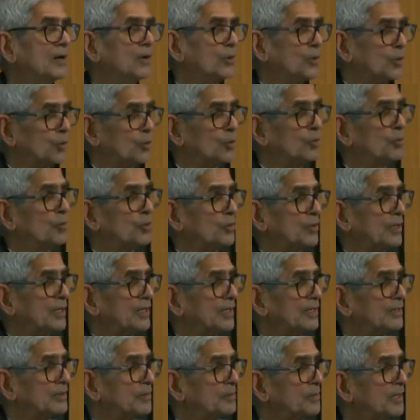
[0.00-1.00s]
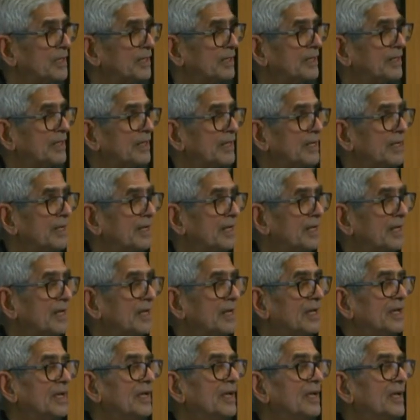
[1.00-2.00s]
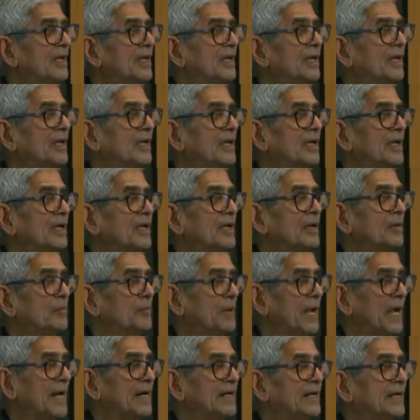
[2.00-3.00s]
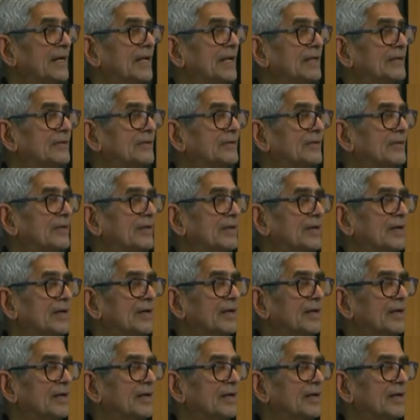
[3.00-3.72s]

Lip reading: Locomotor disability, blindness,